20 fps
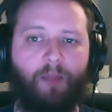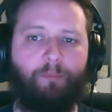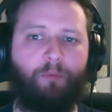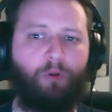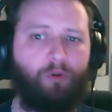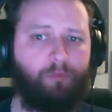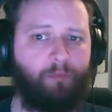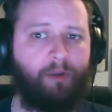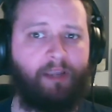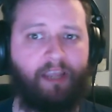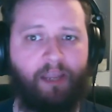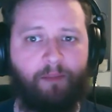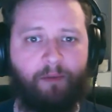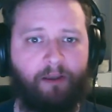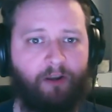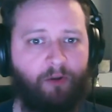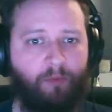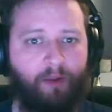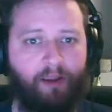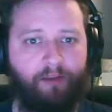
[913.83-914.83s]
pulled my
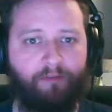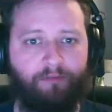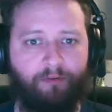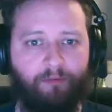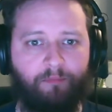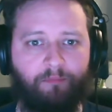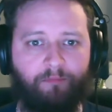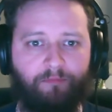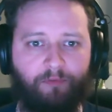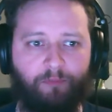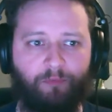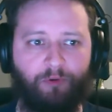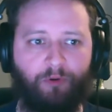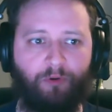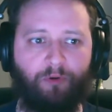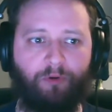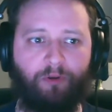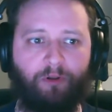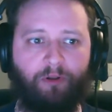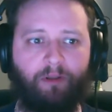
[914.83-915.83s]
email away from
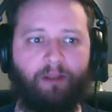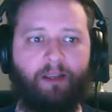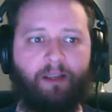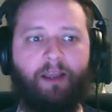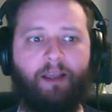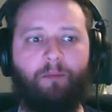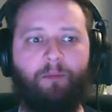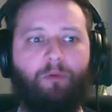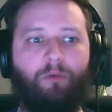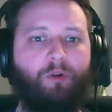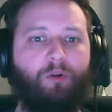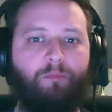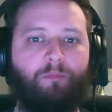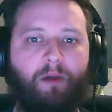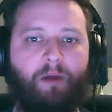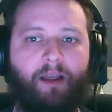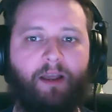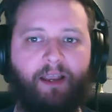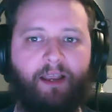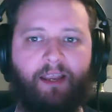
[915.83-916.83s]
Google, pulled
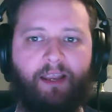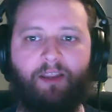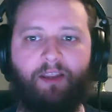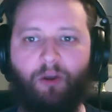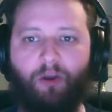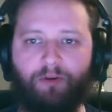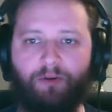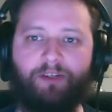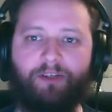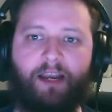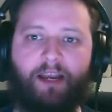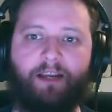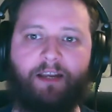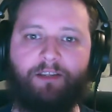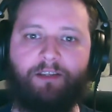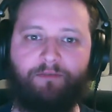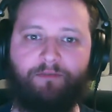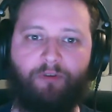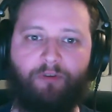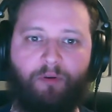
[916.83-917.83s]
my
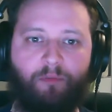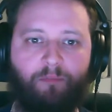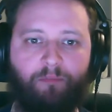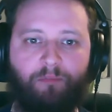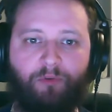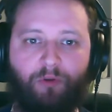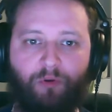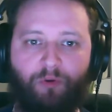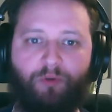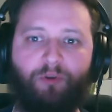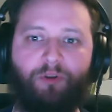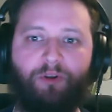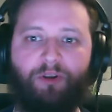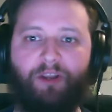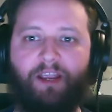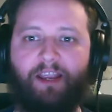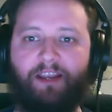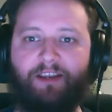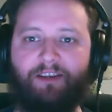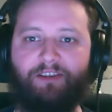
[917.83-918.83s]
contacts from
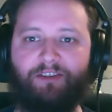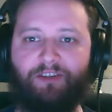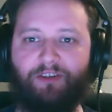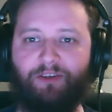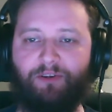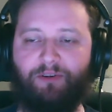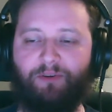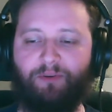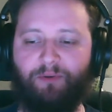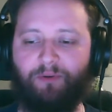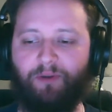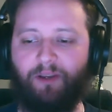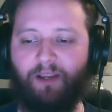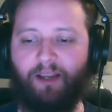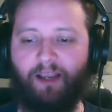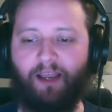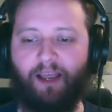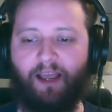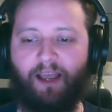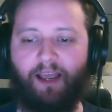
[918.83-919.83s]
Google into
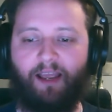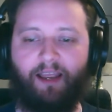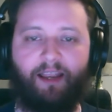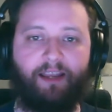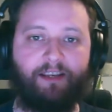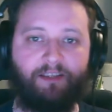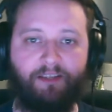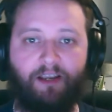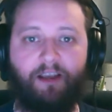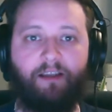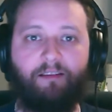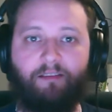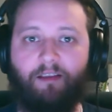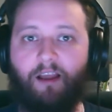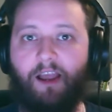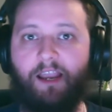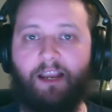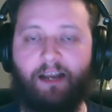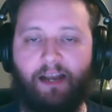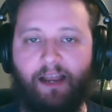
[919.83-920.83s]

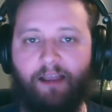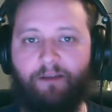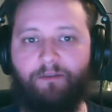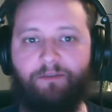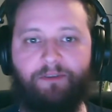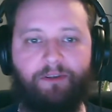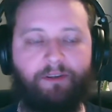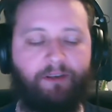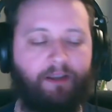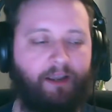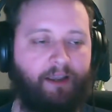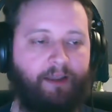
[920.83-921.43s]
iCloud.